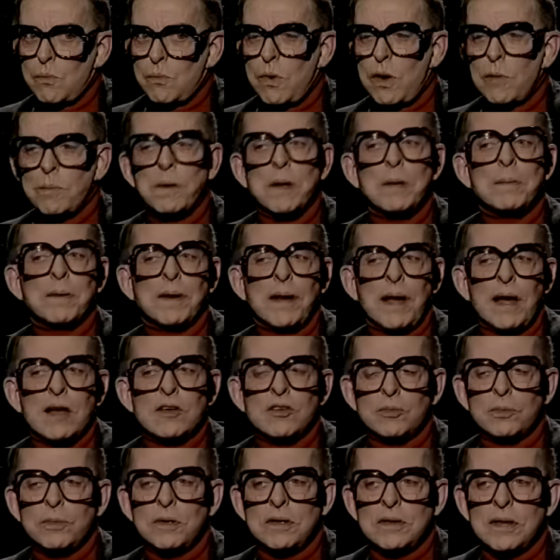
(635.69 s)
Because you well,
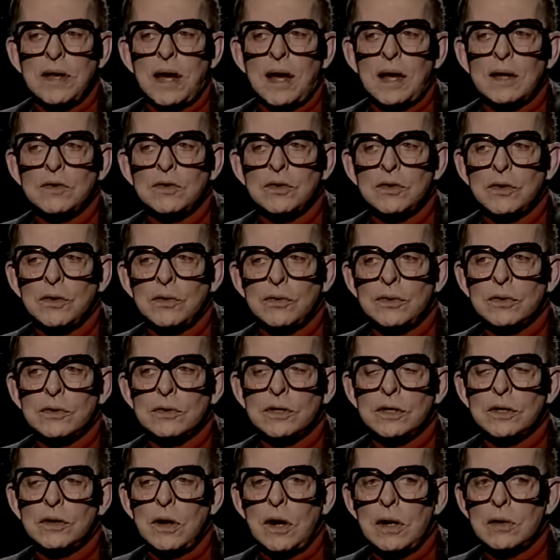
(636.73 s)
people ask me that.
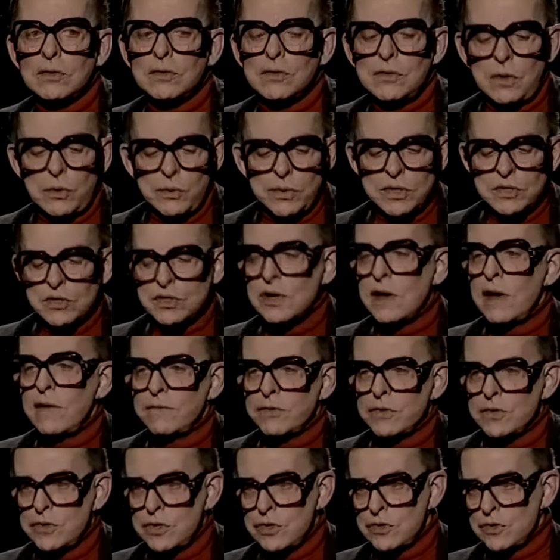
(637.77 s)
You know, there, there, are there
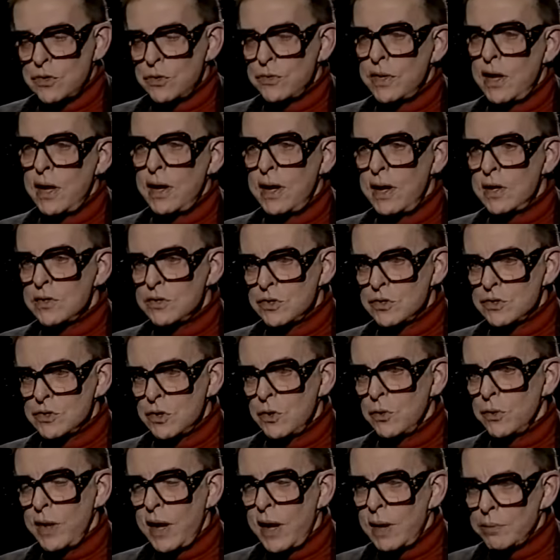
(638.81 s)
is San Francisco, and that
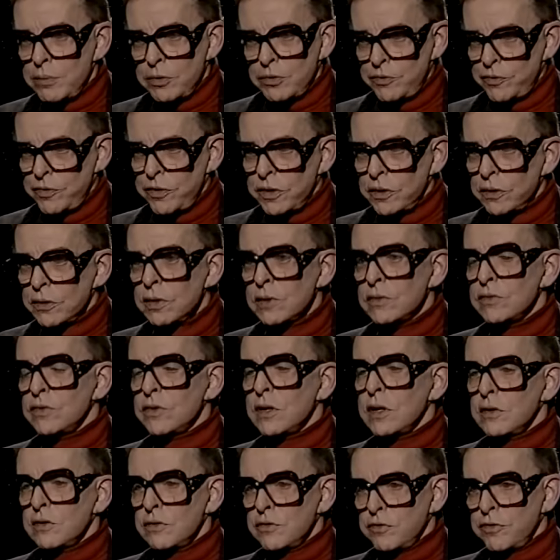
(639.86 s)
has its own
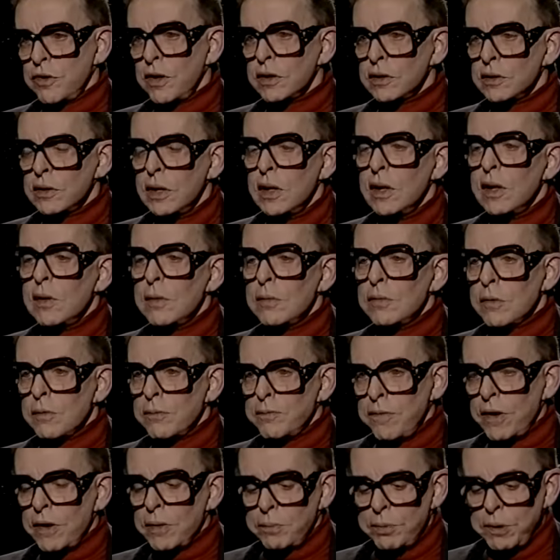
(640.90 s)
atmosphere, and it's it's fun
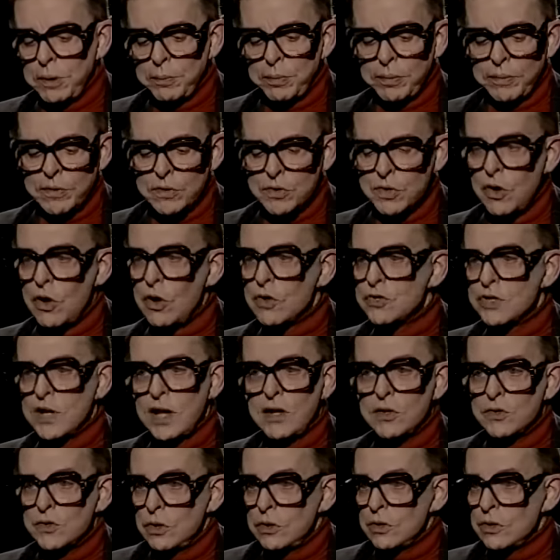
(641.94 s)
uh -huh. fun people.
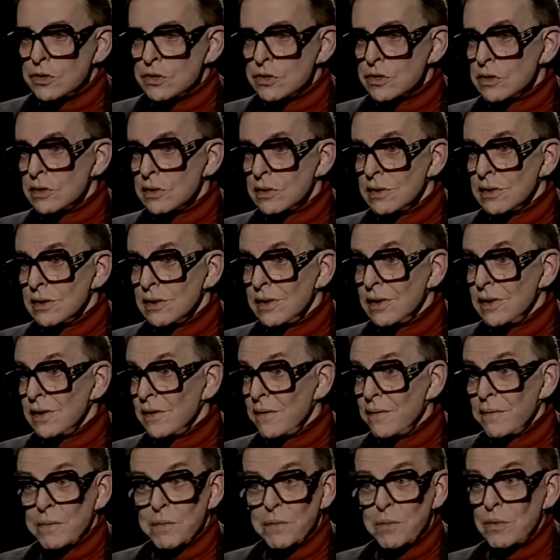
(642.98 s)
There's Los Angeles.
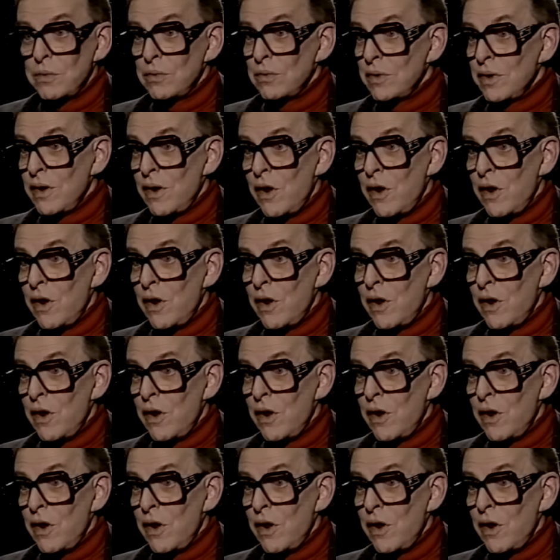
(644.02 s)
Uh -huh.